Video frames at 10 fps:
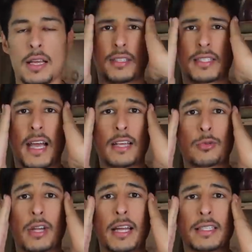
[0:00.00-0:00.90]
The sides
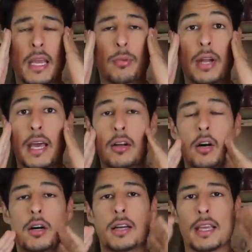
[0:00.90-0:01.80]
were not tapered at
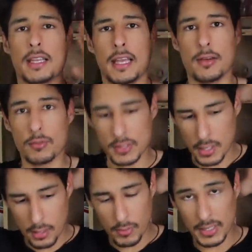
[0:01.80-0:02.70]
all and it was
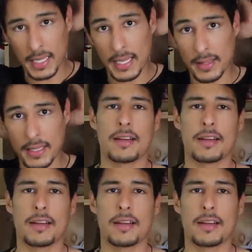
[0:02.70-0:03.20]
all one length.